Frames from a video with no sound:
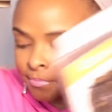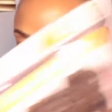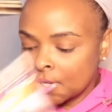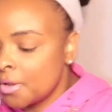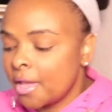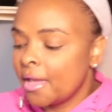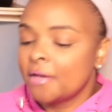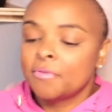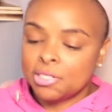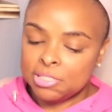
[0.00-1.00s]
I have
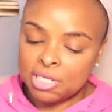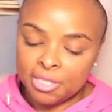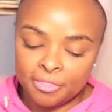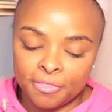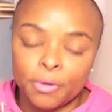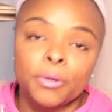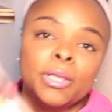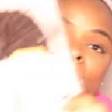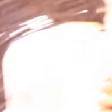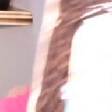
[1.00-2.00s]
a
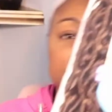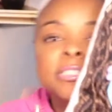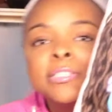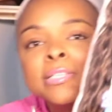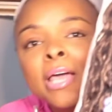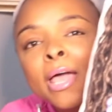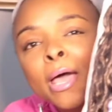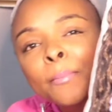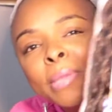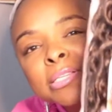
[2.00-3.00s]
T30, which is
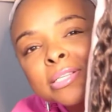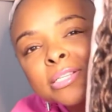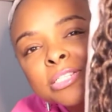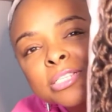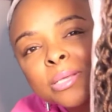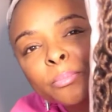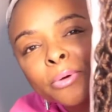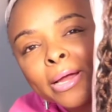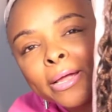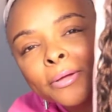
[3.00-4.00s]
basically just a
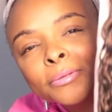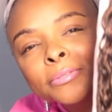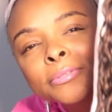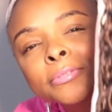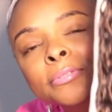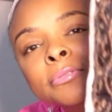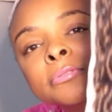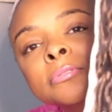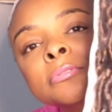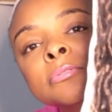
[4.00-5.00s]
brown
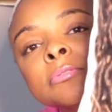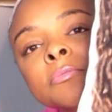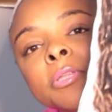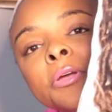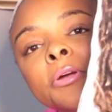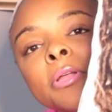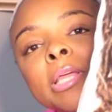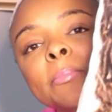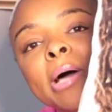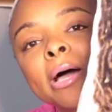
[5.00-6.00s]
with a curly
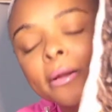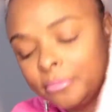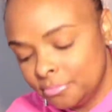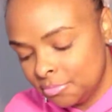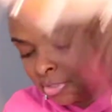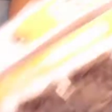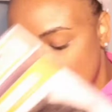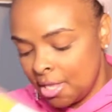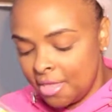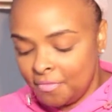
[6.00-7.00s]
bottom.
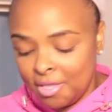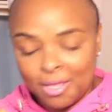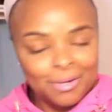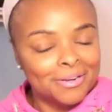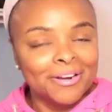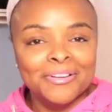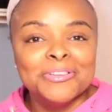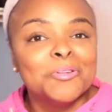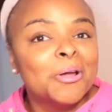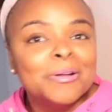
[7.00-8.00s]
And then you
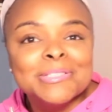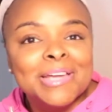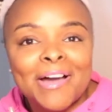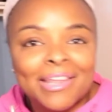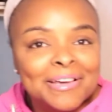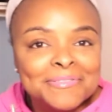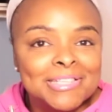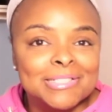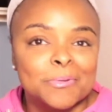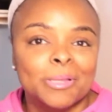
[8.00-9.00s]
girls know I love
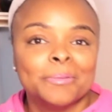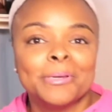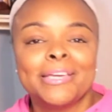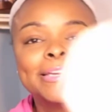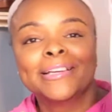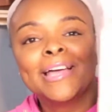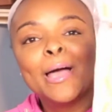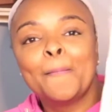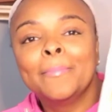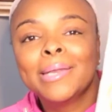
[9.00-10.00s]
613.
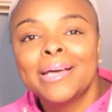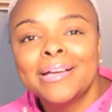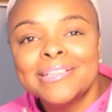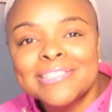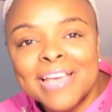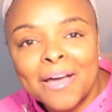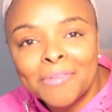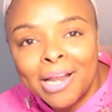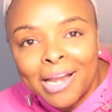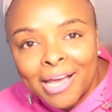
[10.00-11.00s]
Blondes have
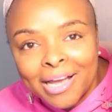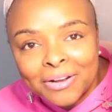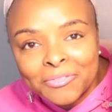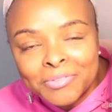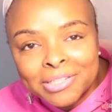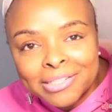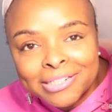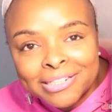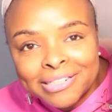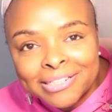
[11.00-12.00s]
a lot of fun,
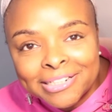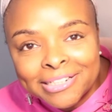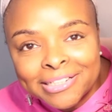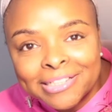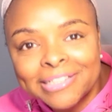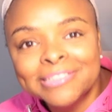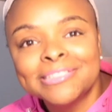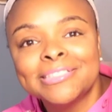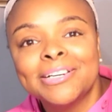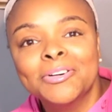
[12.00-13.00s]
honey.
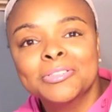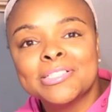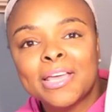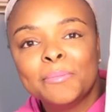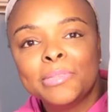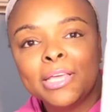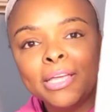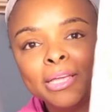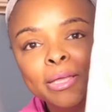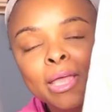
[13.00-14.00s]
So same
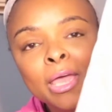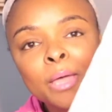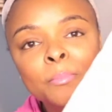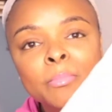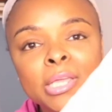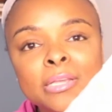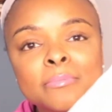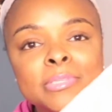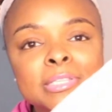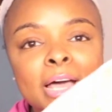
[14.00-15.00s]
thing, medium
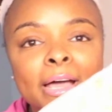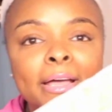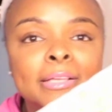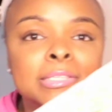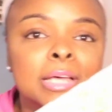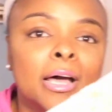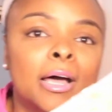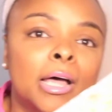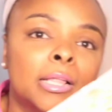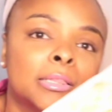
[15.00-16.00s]
size
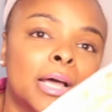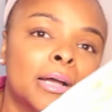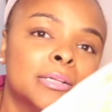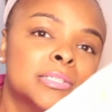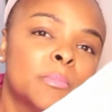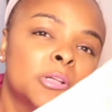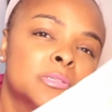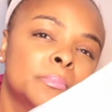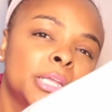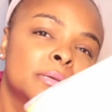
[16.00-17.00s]
lock, a small to a
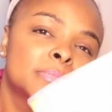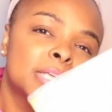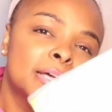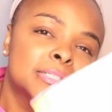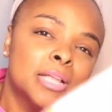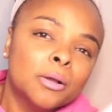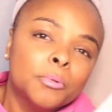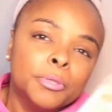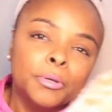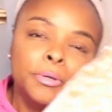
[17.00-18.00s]
medium size lock with
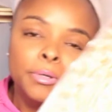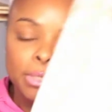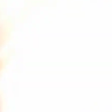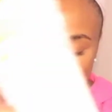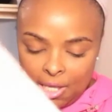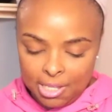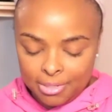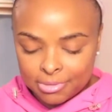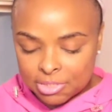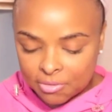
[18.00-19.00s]
a curly
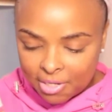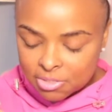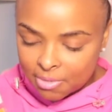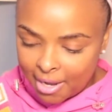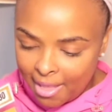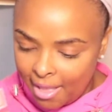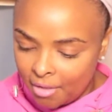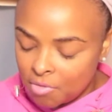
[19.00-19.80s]
end. So that's what I have.